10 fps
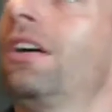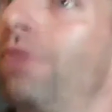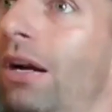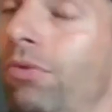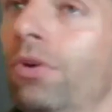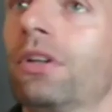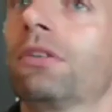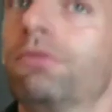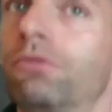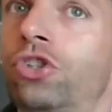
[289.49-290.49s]
I've
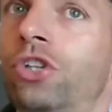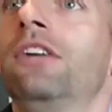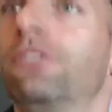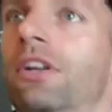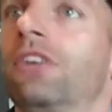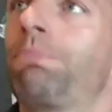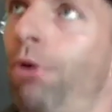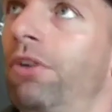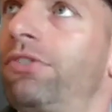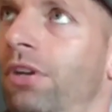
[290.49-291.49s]
really changed as a
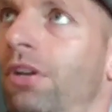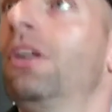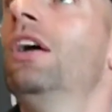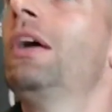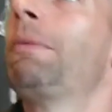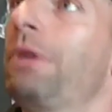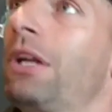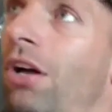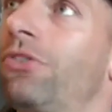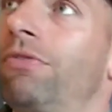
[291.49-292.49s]
person
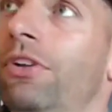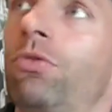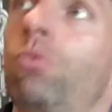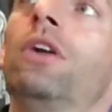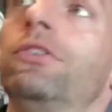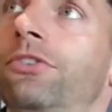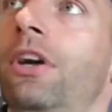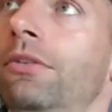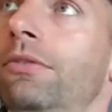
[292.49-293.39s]
because of this one stunt.